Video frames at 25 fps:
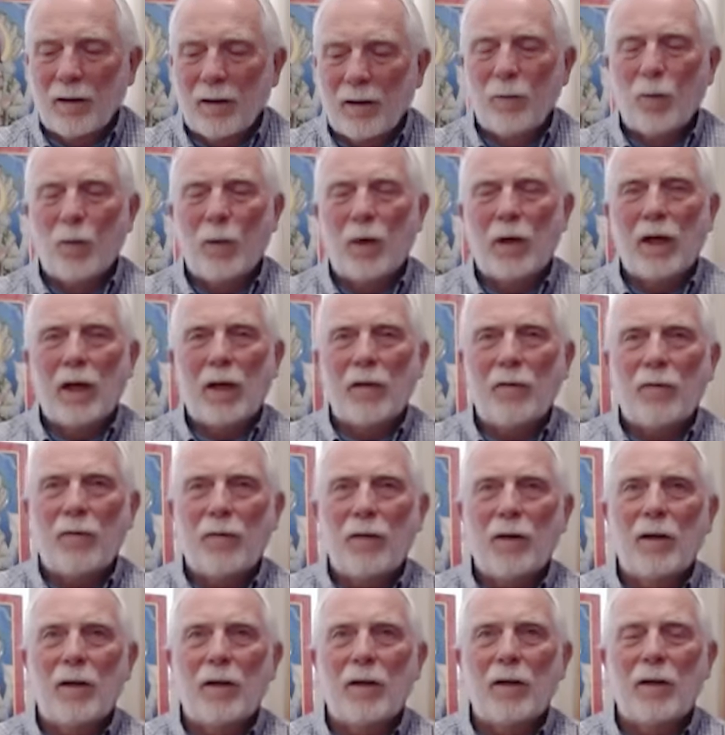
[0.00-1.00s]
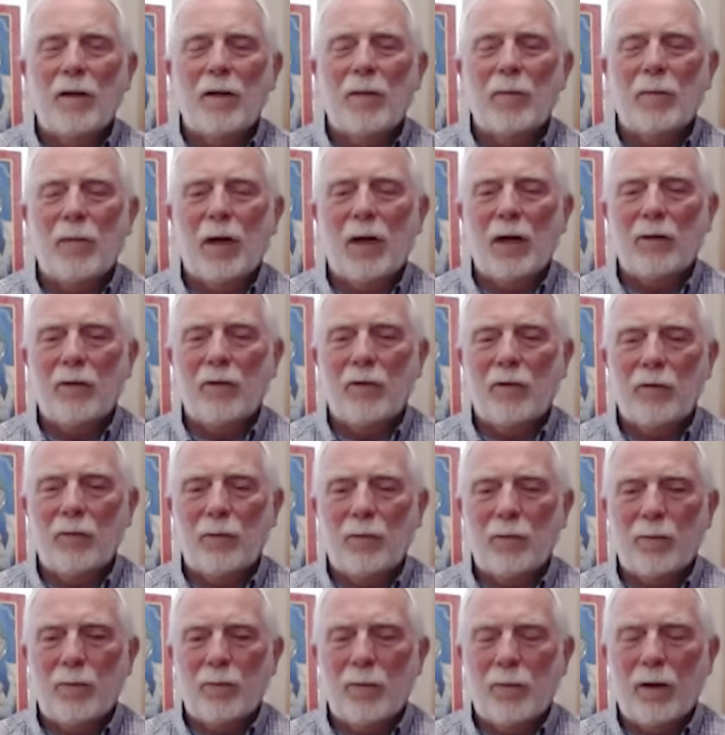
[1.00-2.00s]
What I feel in Magda's
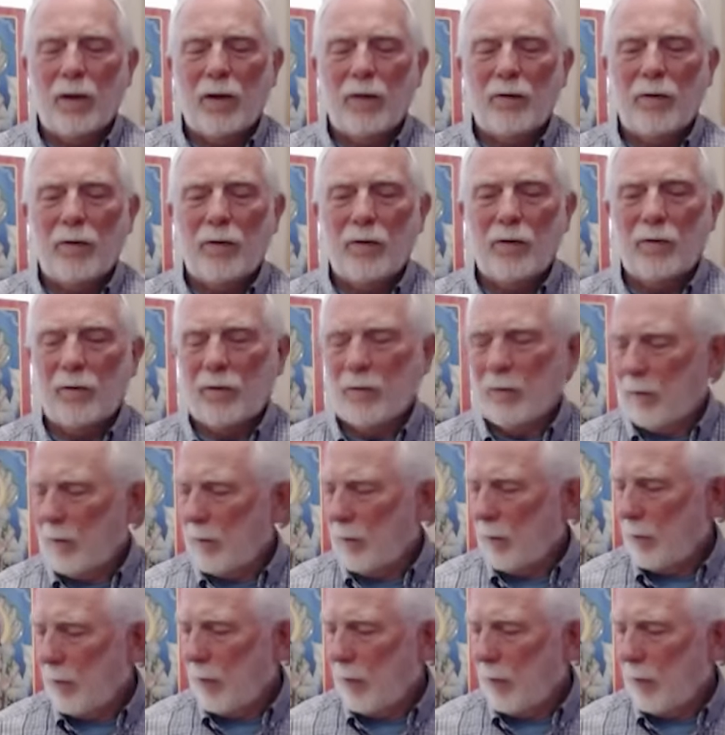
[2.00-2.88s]
presence